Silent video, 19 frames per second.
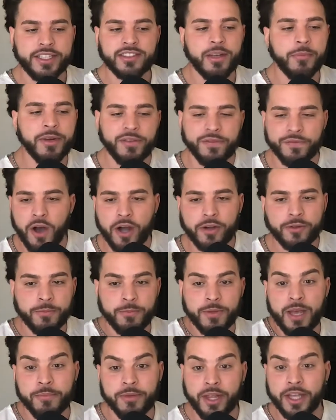somebody fucked with
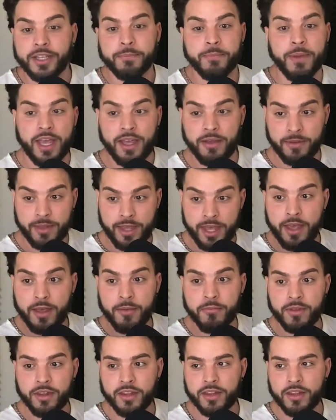me, I'd be like, babe, him.